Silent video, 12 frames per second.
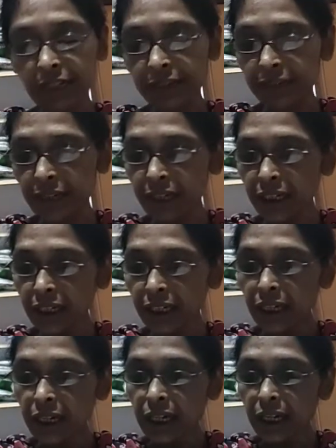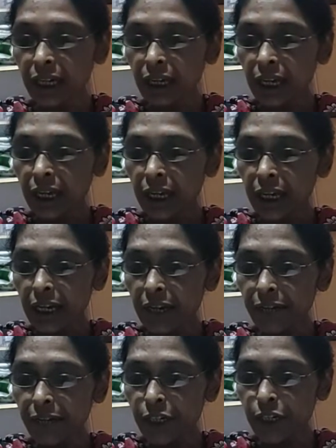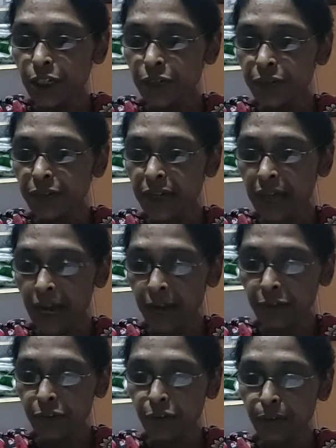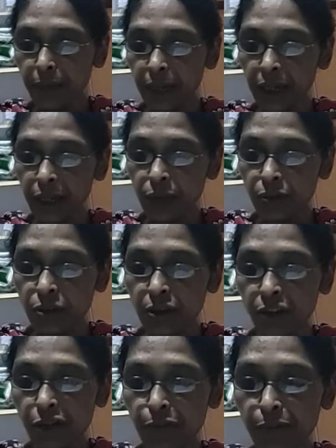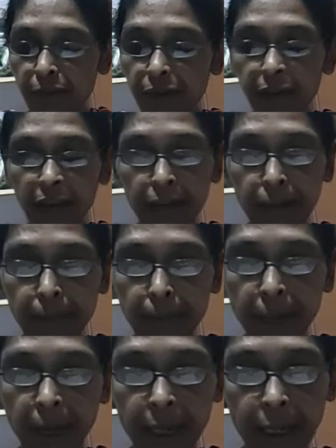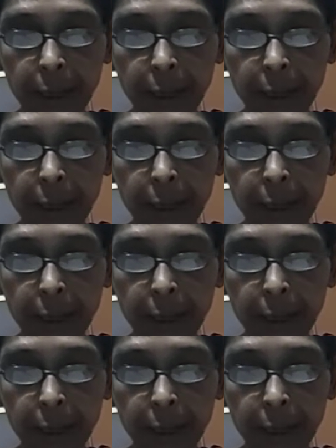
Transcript: given, in which we have to make use of B-Y, by.